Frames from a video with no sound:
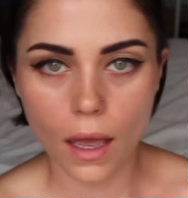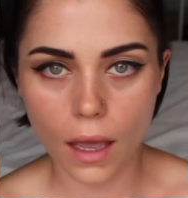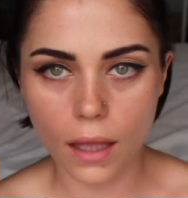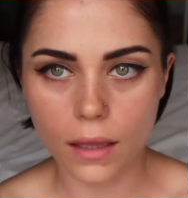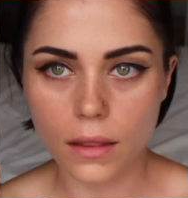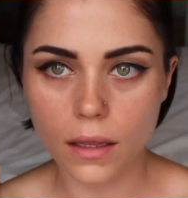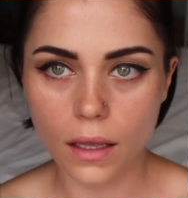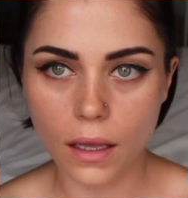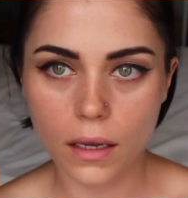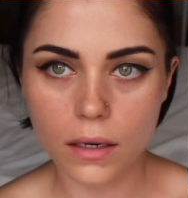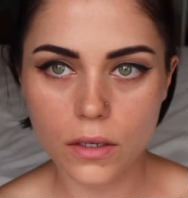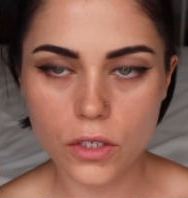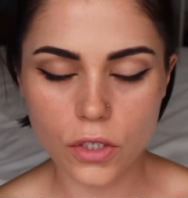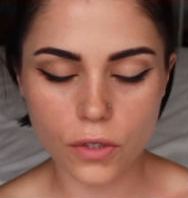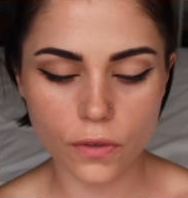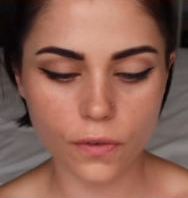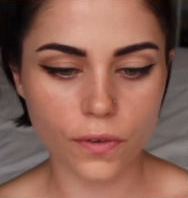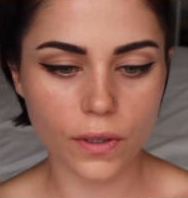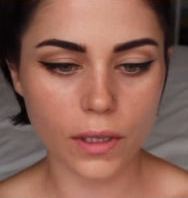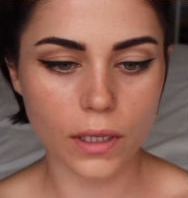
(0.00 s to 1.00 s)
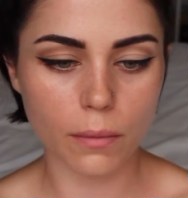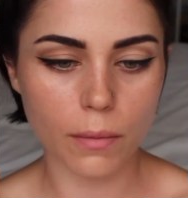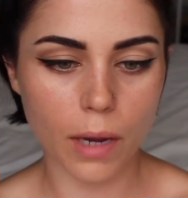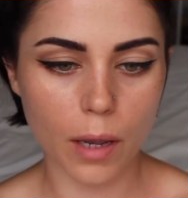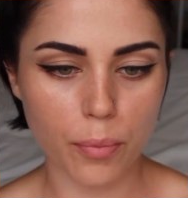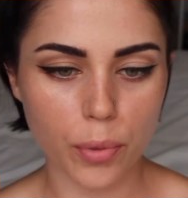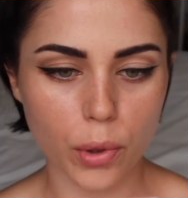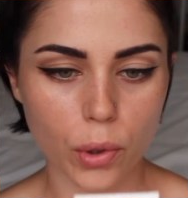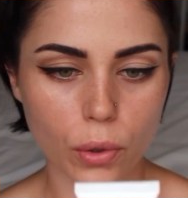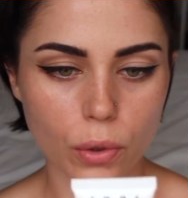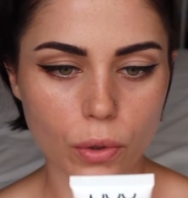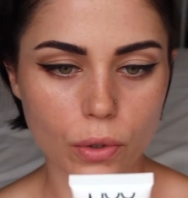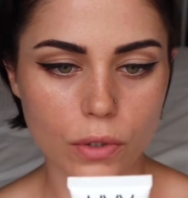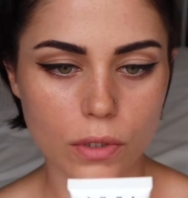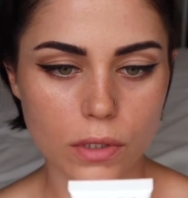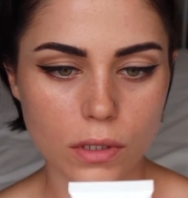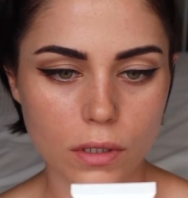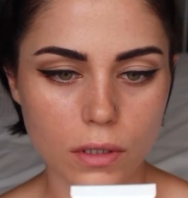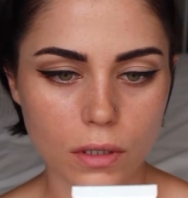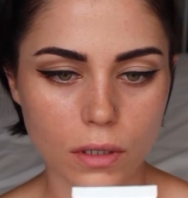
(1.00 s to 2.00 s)
And then to fill in my
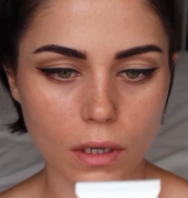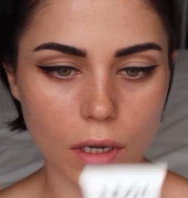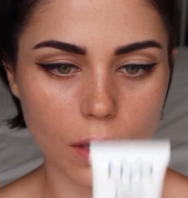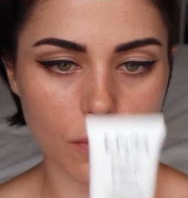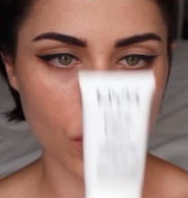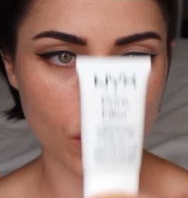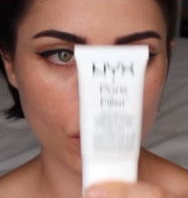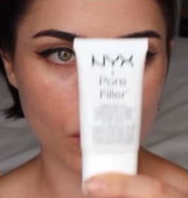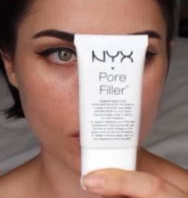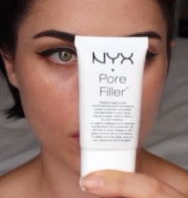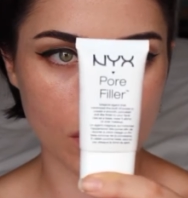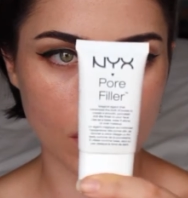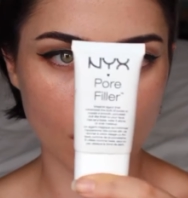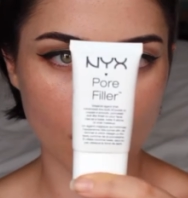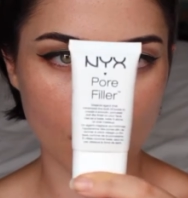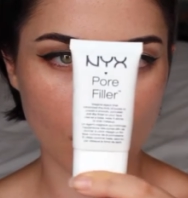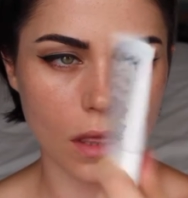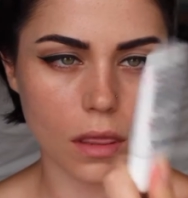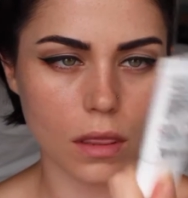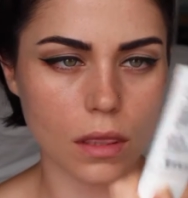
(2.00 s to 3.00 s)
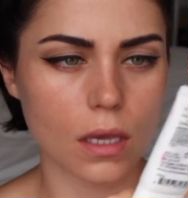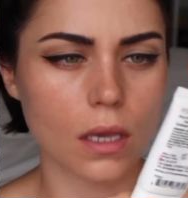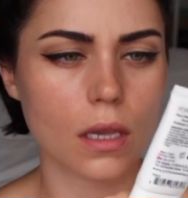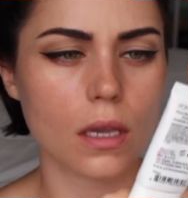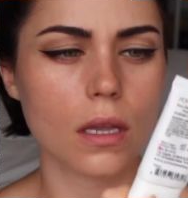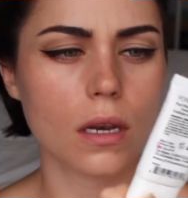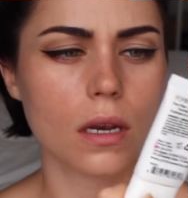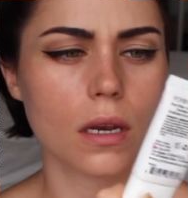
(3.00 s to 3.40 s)
pores, I'm using the